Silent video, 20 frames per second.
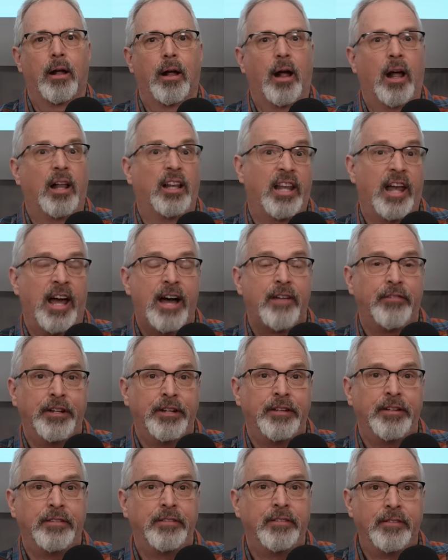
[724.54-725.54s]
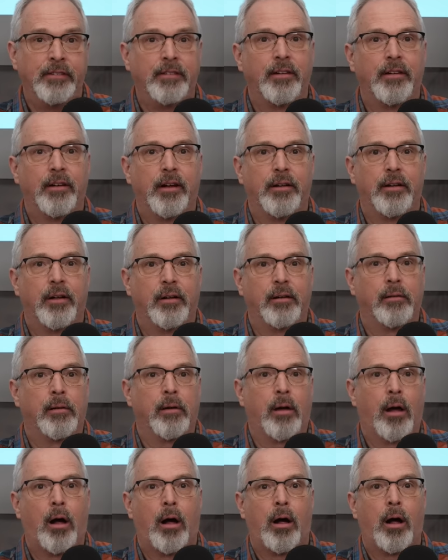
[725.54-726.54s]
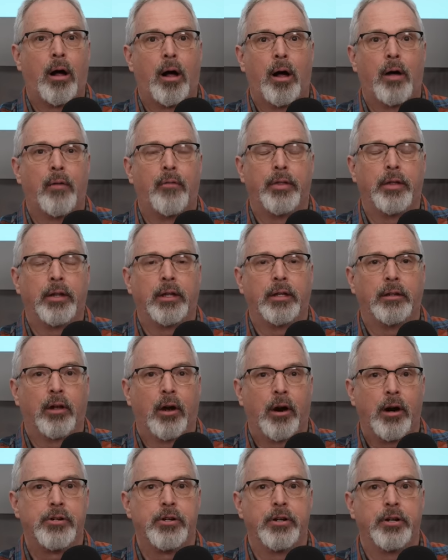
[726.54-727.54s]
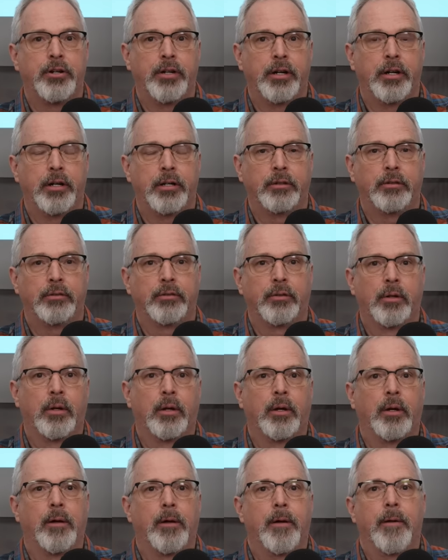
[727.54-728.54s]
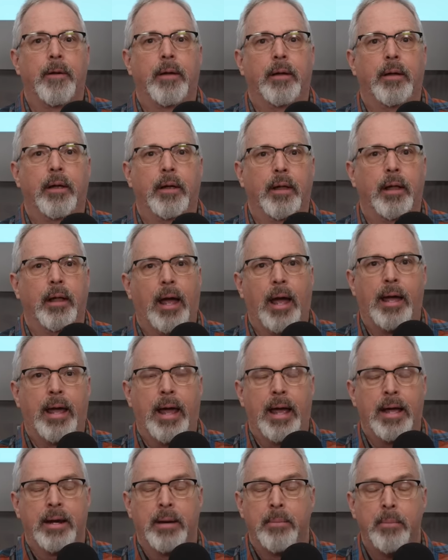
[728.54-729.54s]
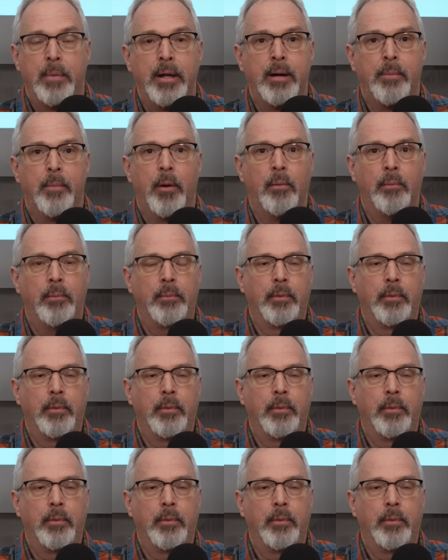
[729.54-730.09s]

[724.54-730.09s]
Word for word: 11 uh, of the larger tugs at, at a minimum.